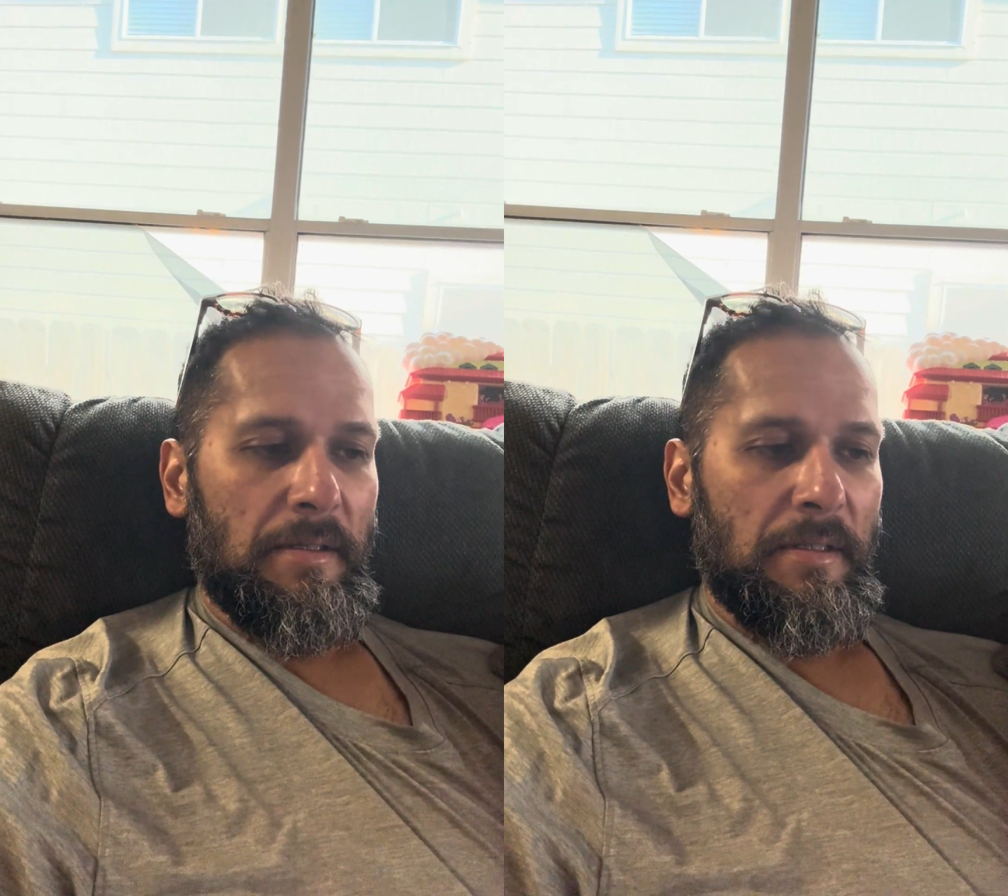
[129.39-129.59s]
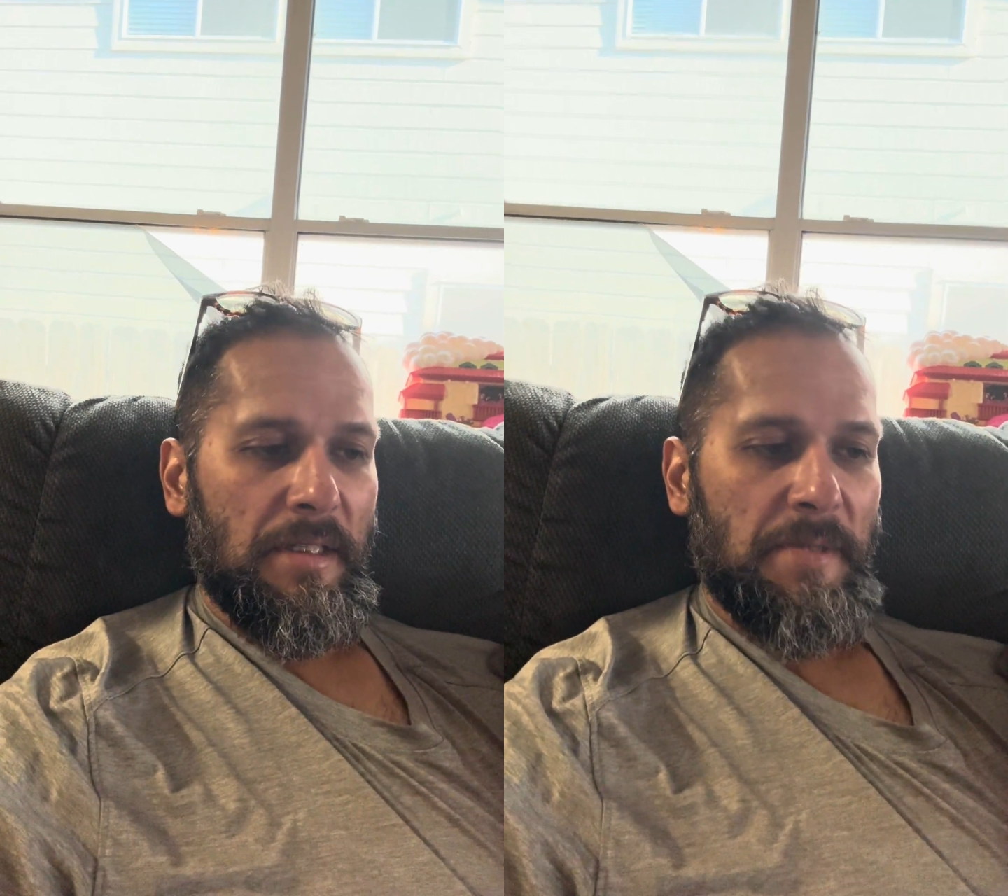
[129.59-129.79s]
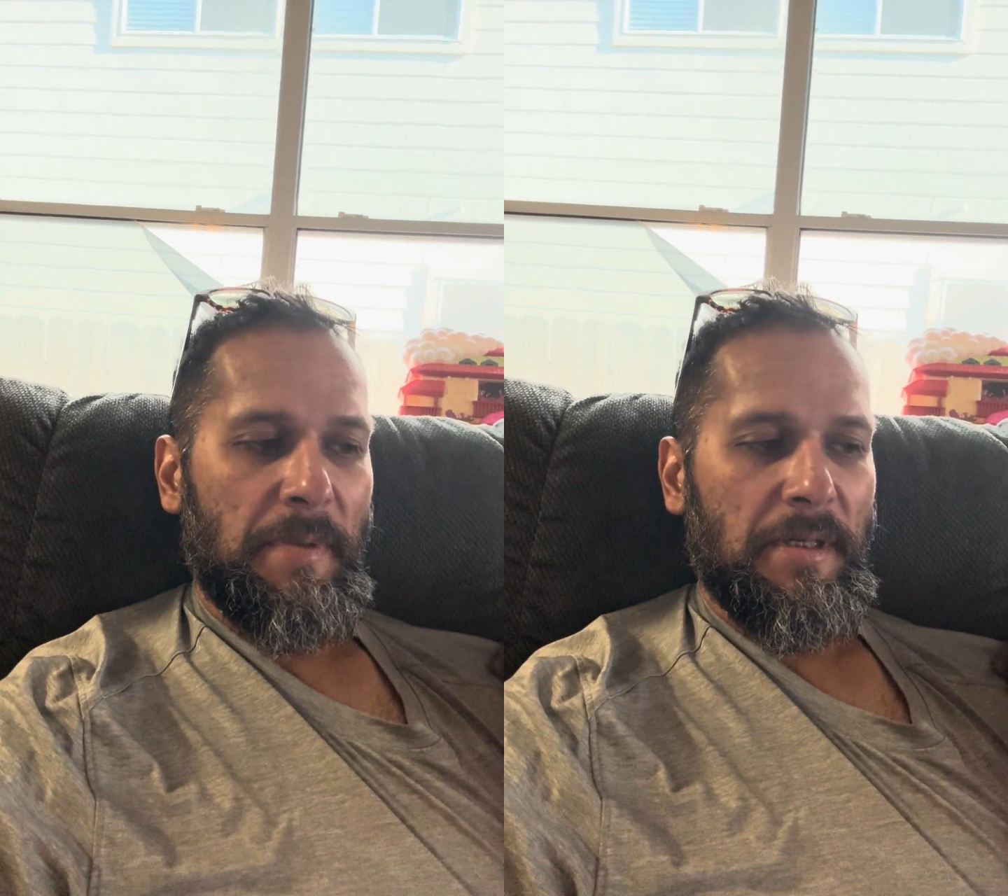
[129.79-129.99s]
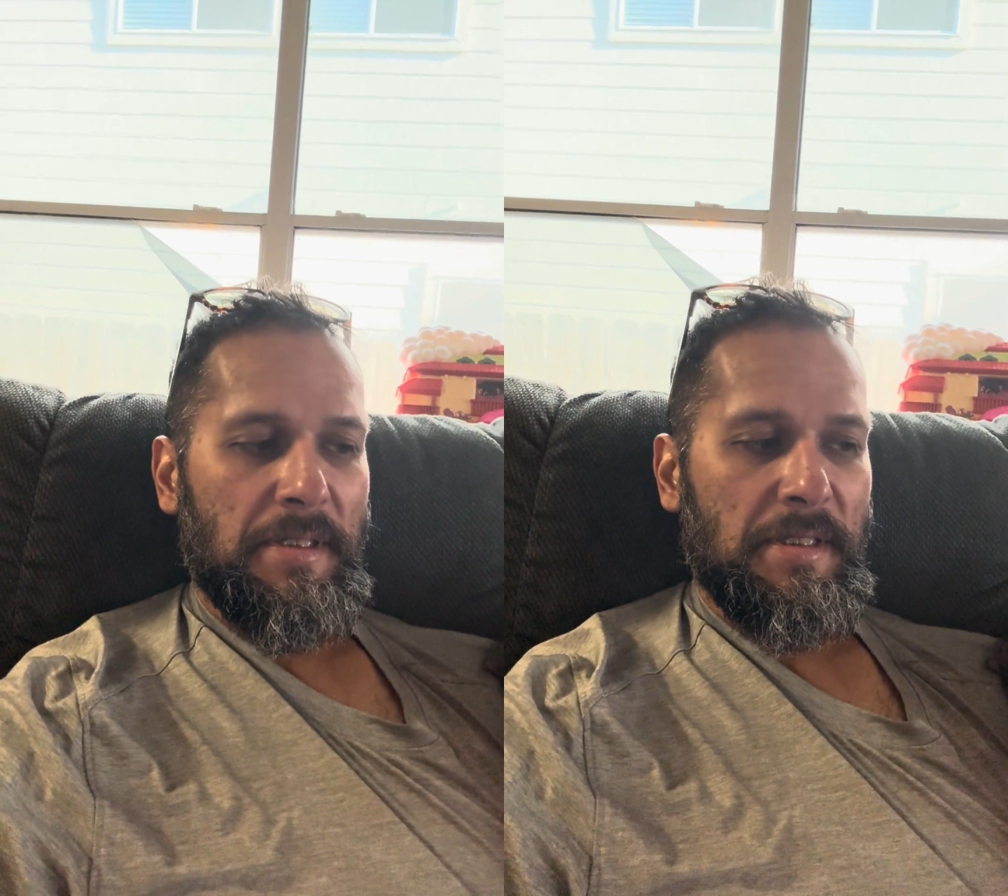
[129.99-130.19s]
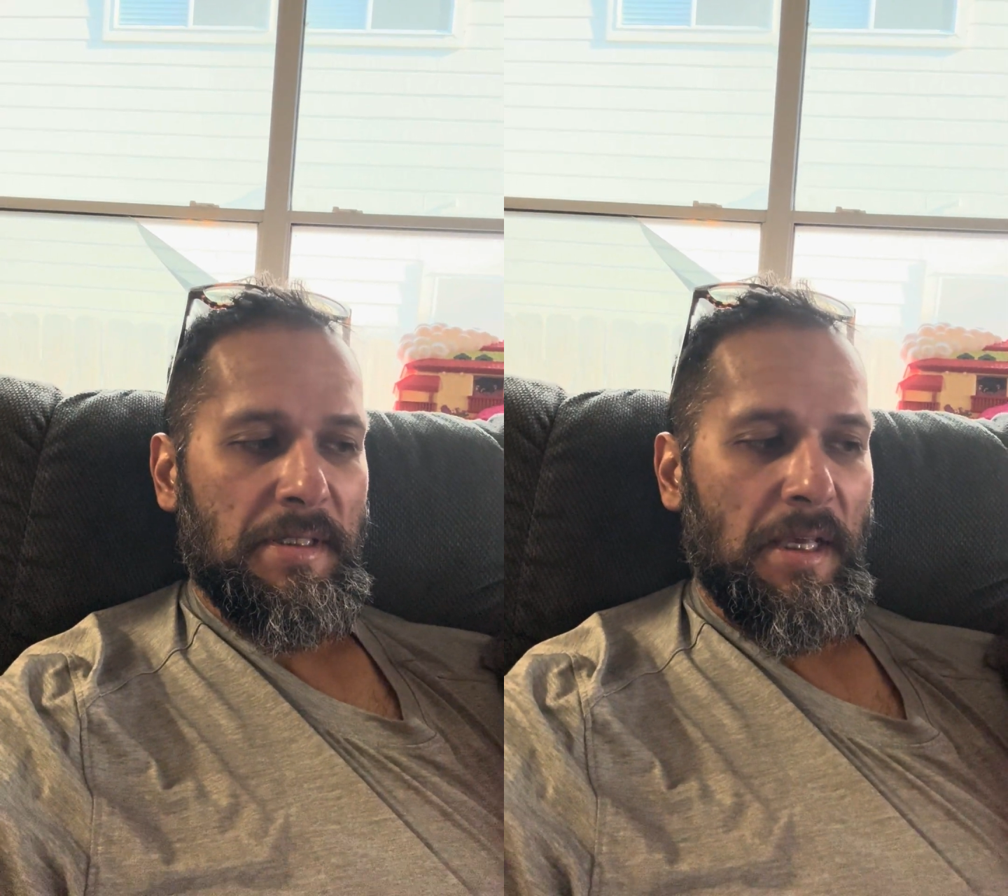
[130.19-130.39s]

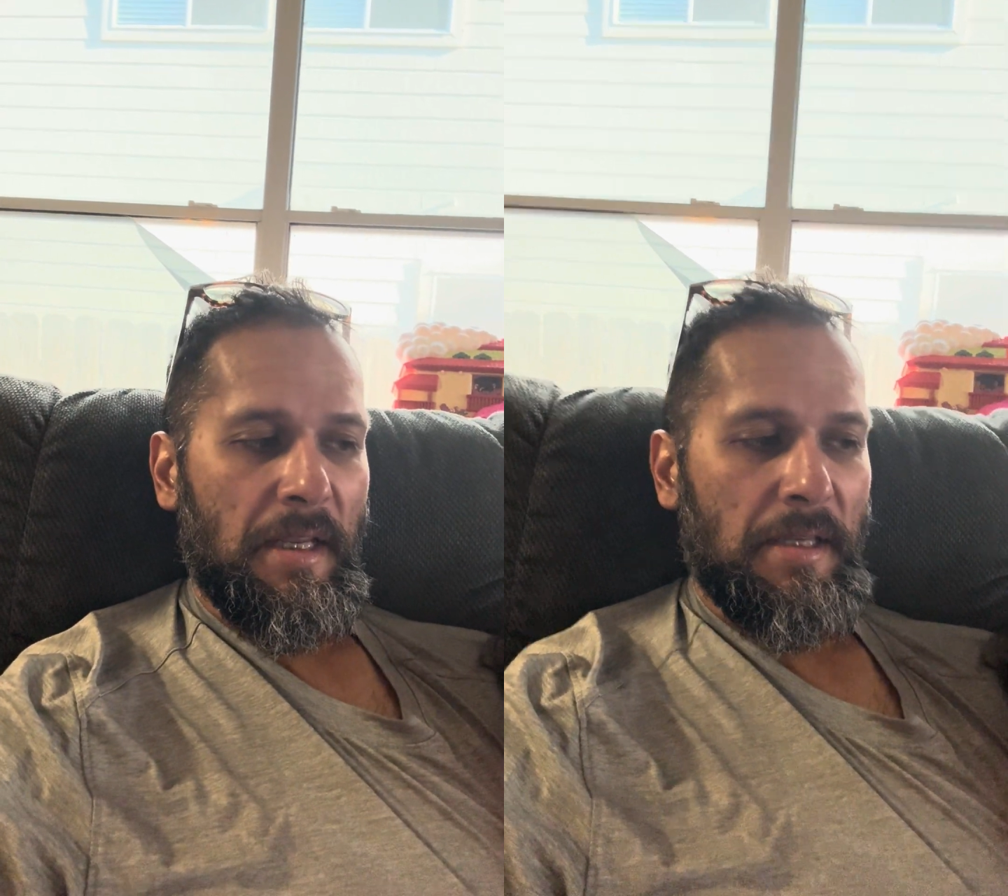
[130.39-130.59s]
experiences that